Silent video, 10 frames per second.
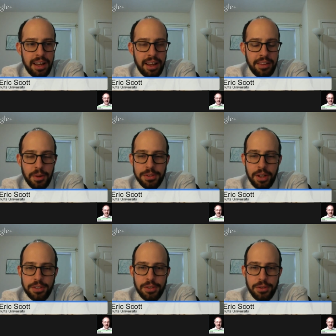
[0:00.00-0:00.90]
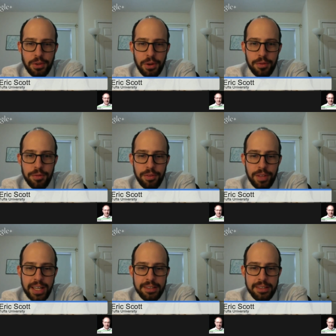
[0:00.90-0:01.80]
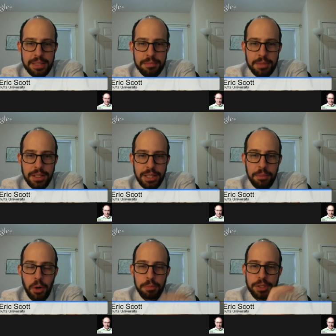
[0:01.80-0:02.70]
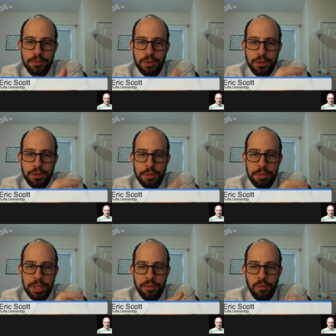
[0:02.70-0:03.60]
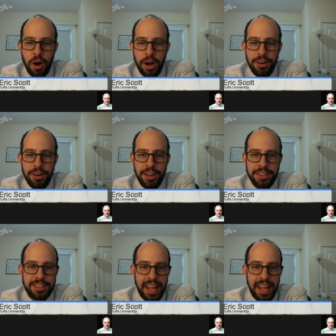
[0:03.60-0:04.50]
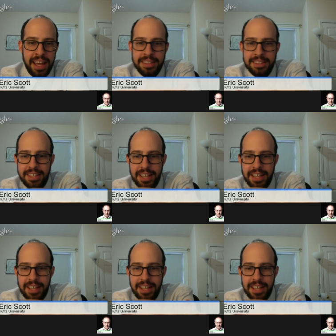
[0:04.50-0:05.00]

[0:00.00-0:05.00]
There was also sort of like a seemingly purposeful dripping of water on the sand to kind